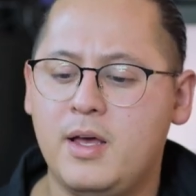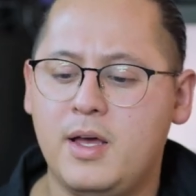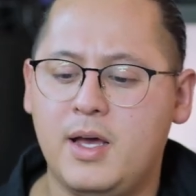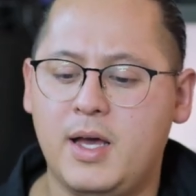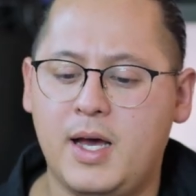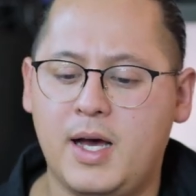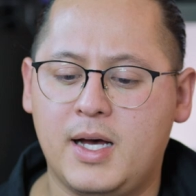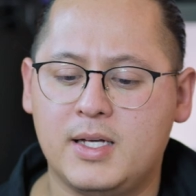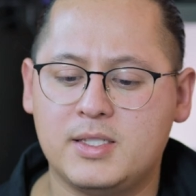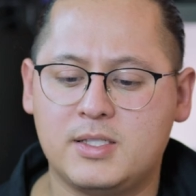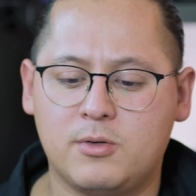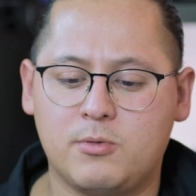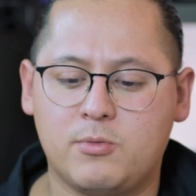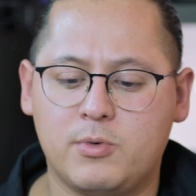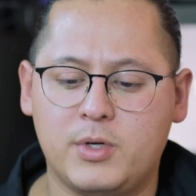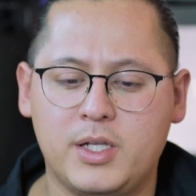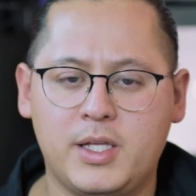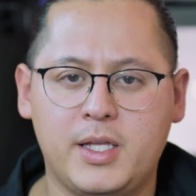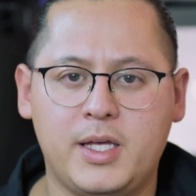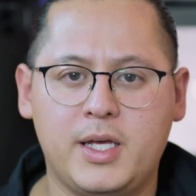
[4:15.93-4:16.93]
It has a
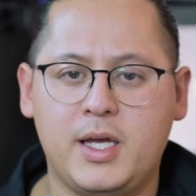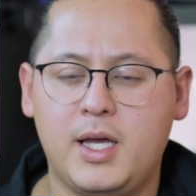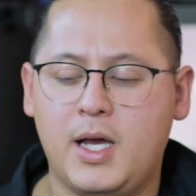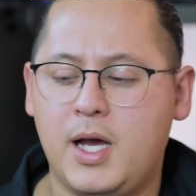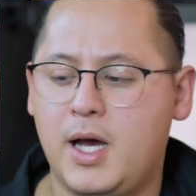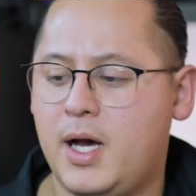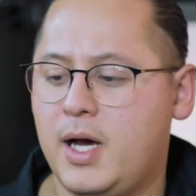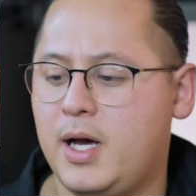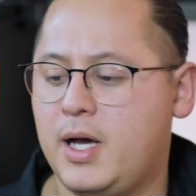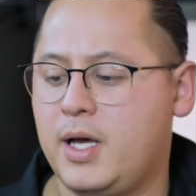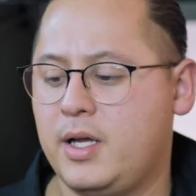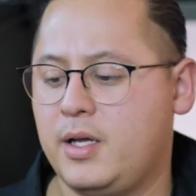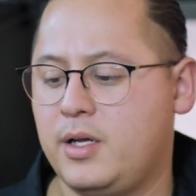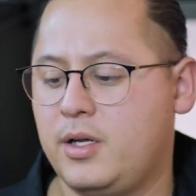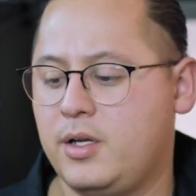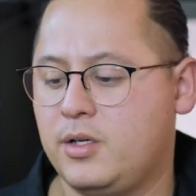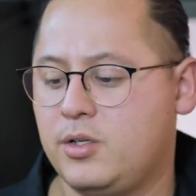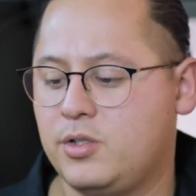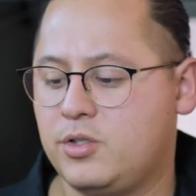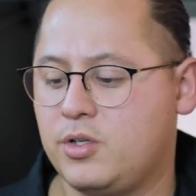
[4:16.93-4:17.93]
really
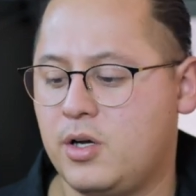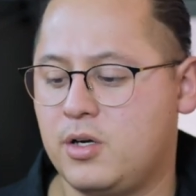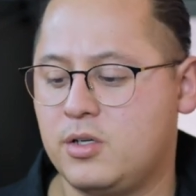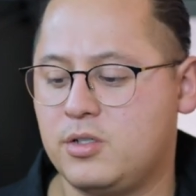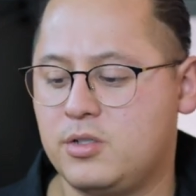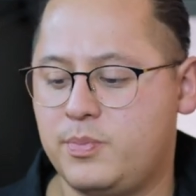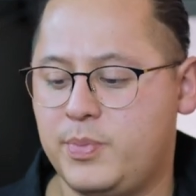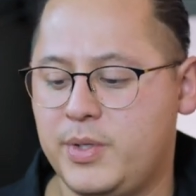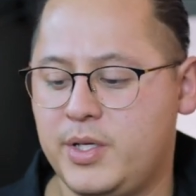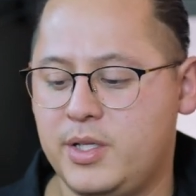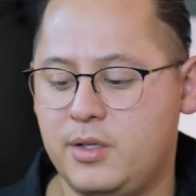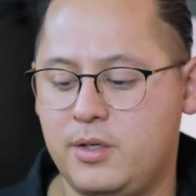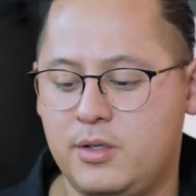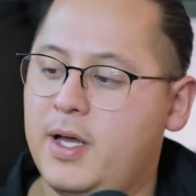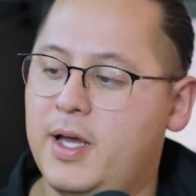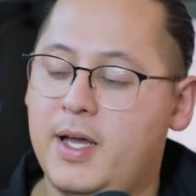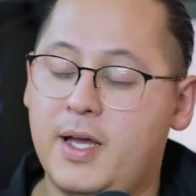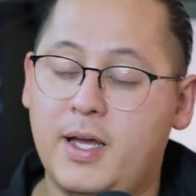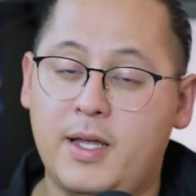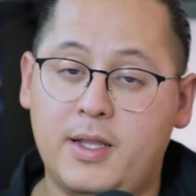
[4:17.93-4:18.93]
high shutter speed,
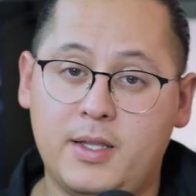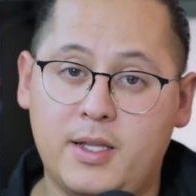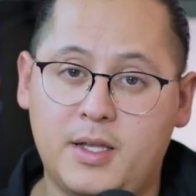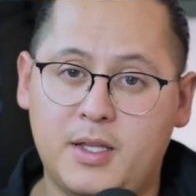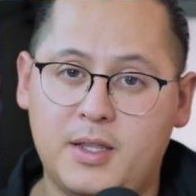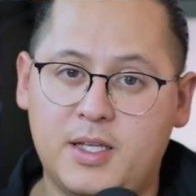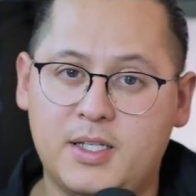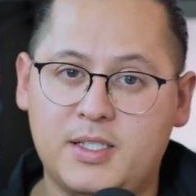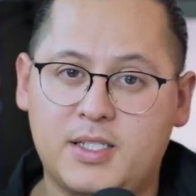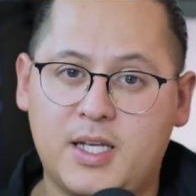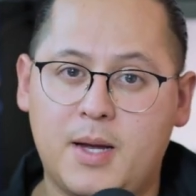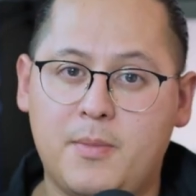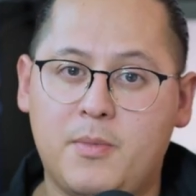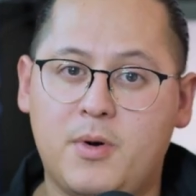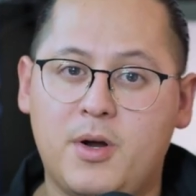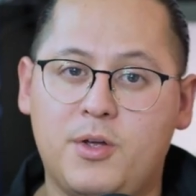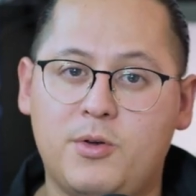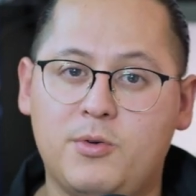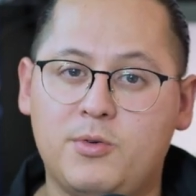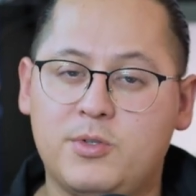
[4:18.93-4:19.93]
and this
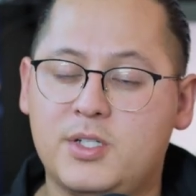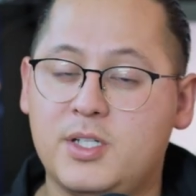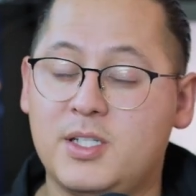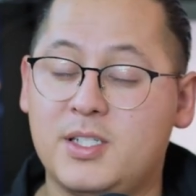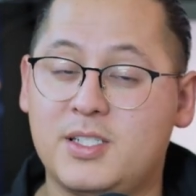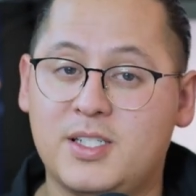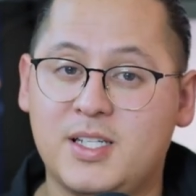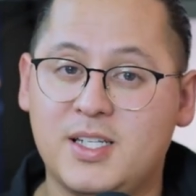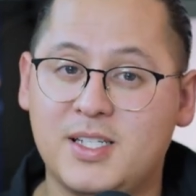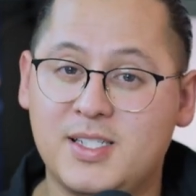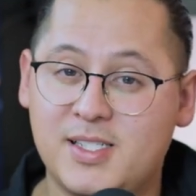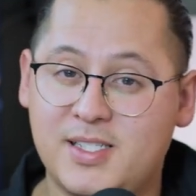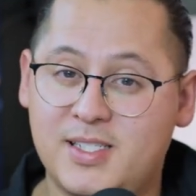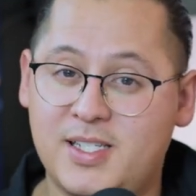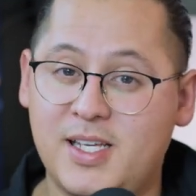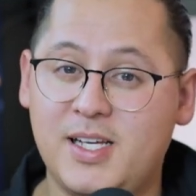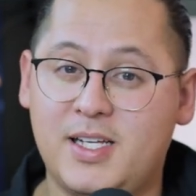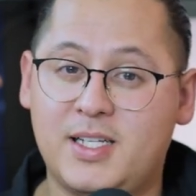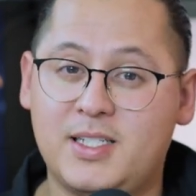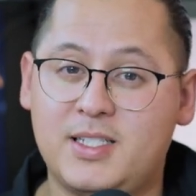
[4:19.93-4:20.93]
camera uses
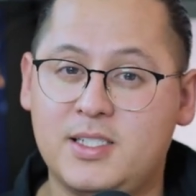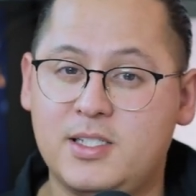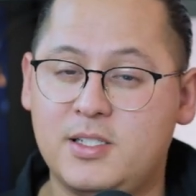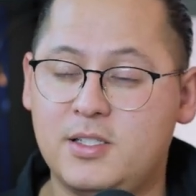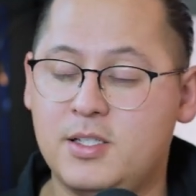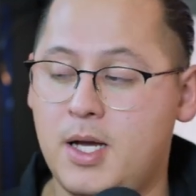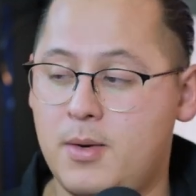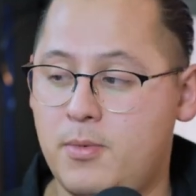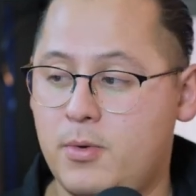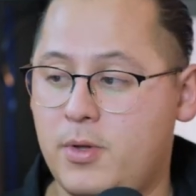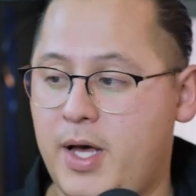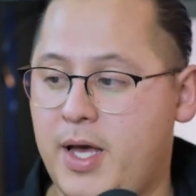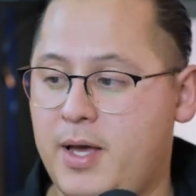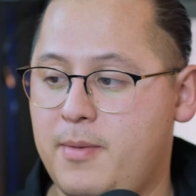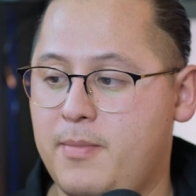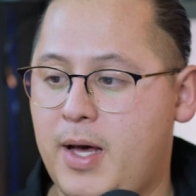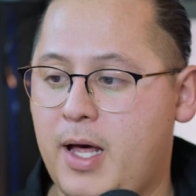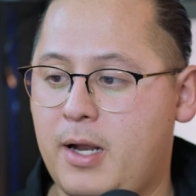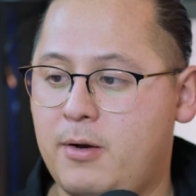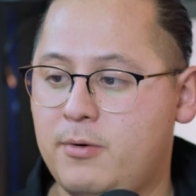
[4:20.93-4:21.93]
6 AA
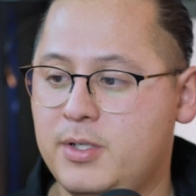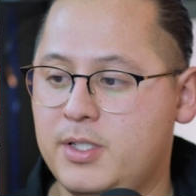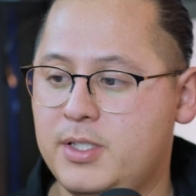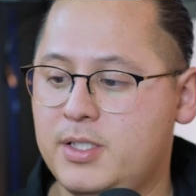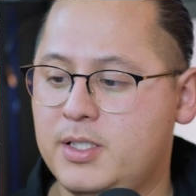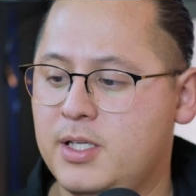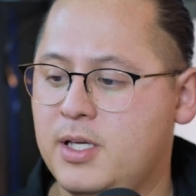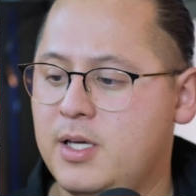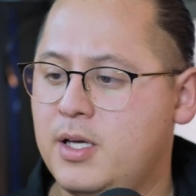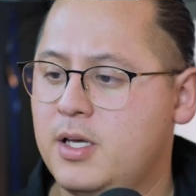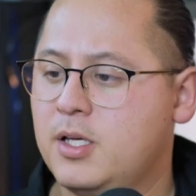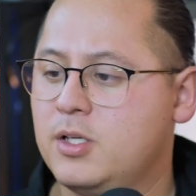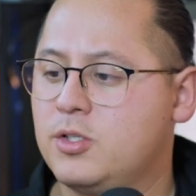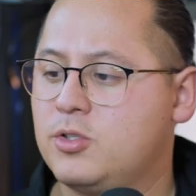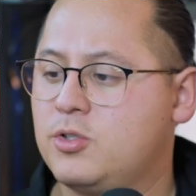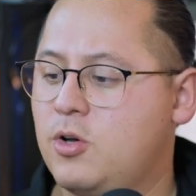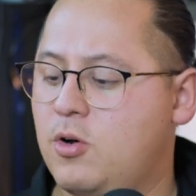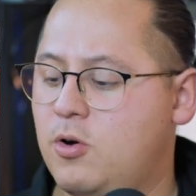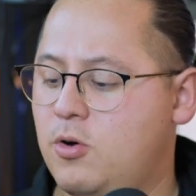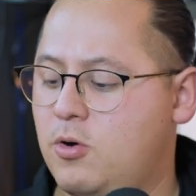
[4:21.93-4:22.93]
batteries.
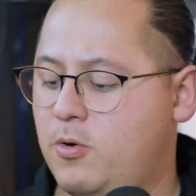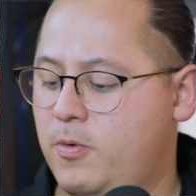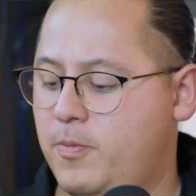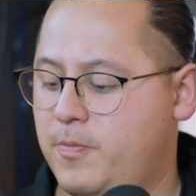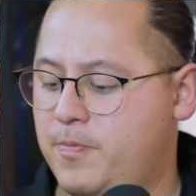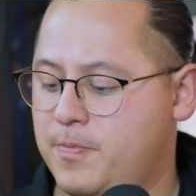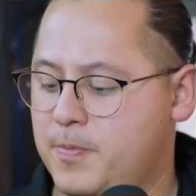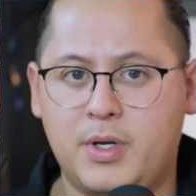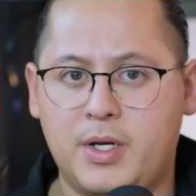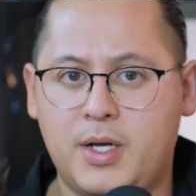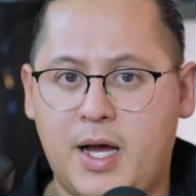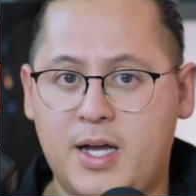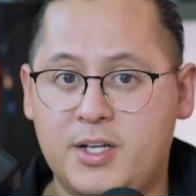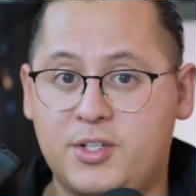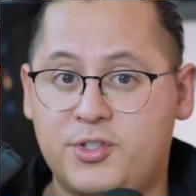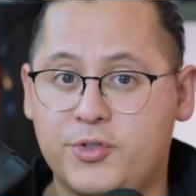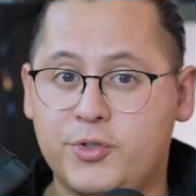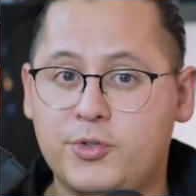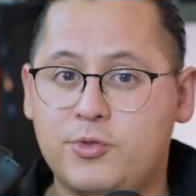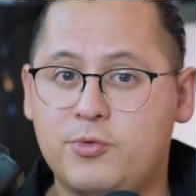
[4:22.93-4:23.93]
So I
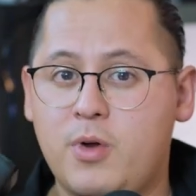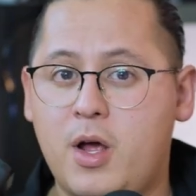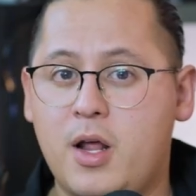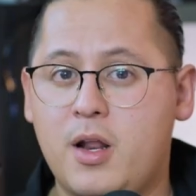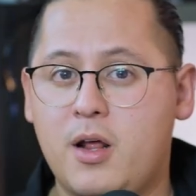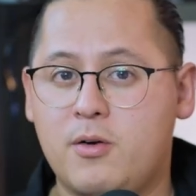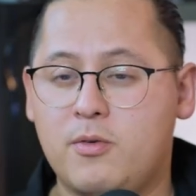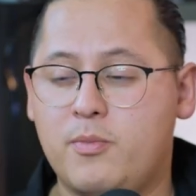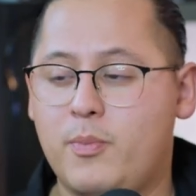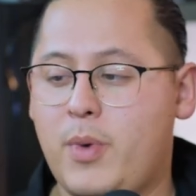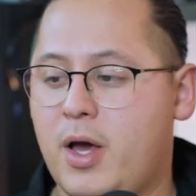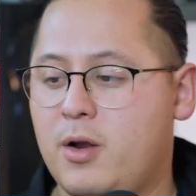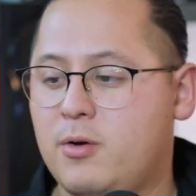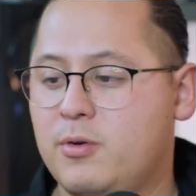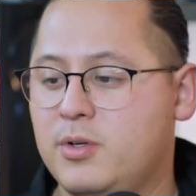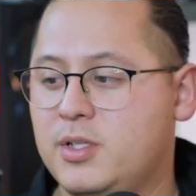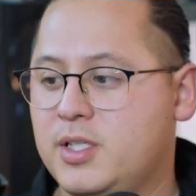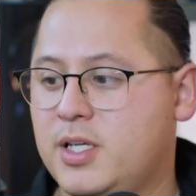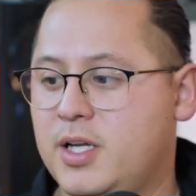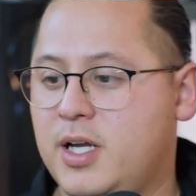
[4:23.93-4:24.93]
just ran out of
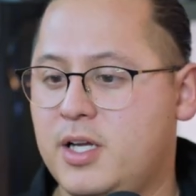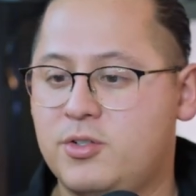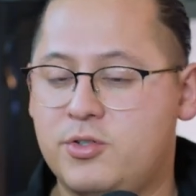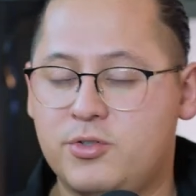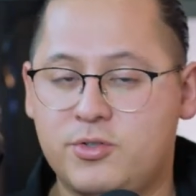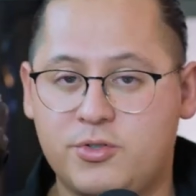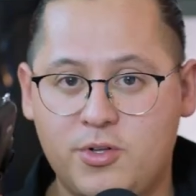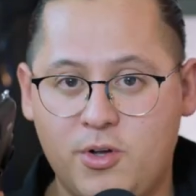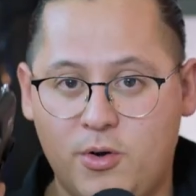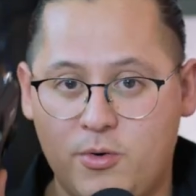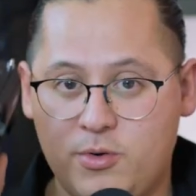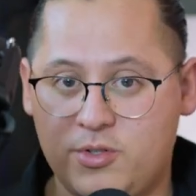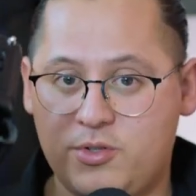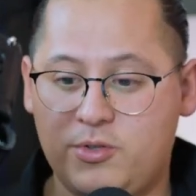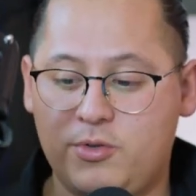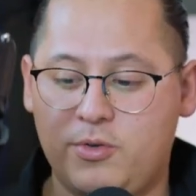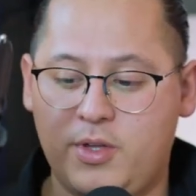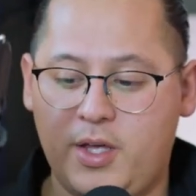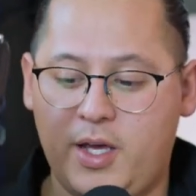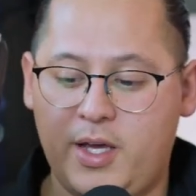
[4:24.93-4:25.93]
batteries, and I just
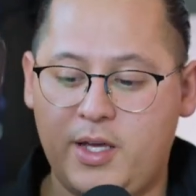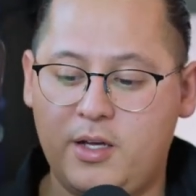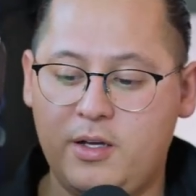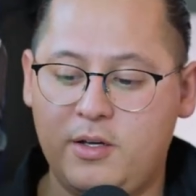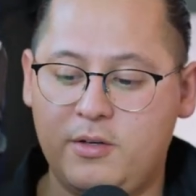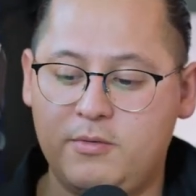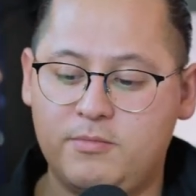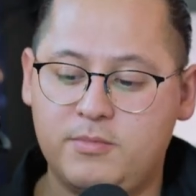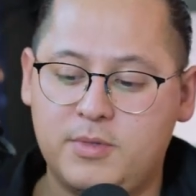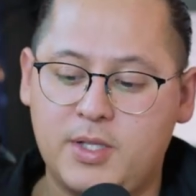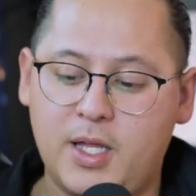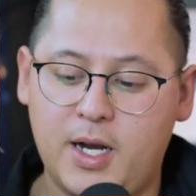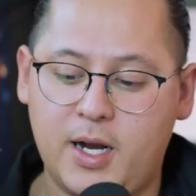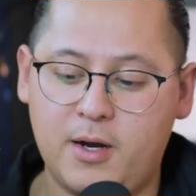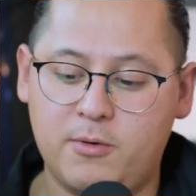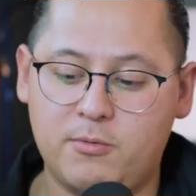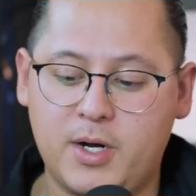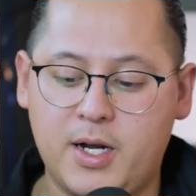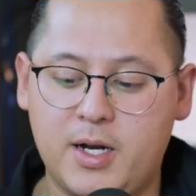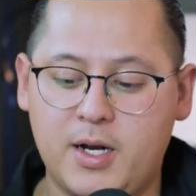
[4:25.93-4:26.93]
noticed today that I
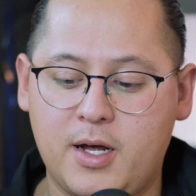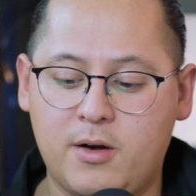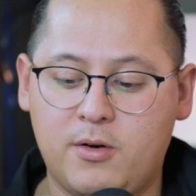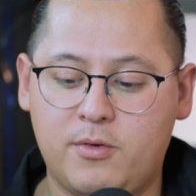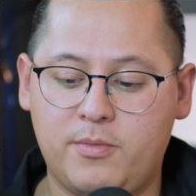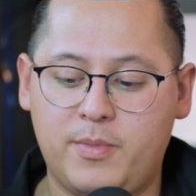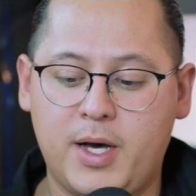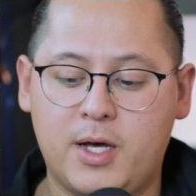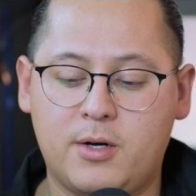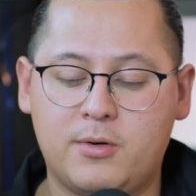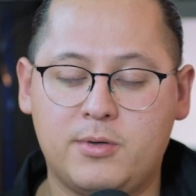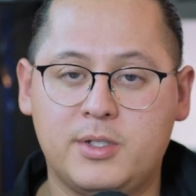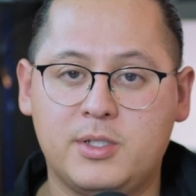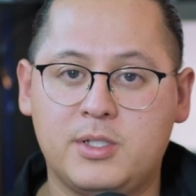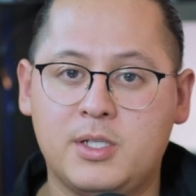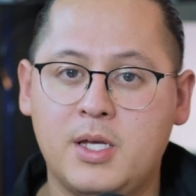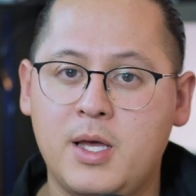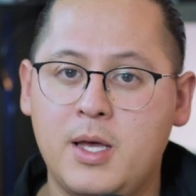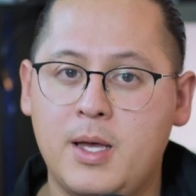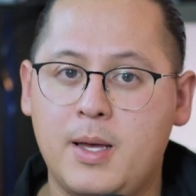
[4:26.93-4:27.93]
ran out of batteries.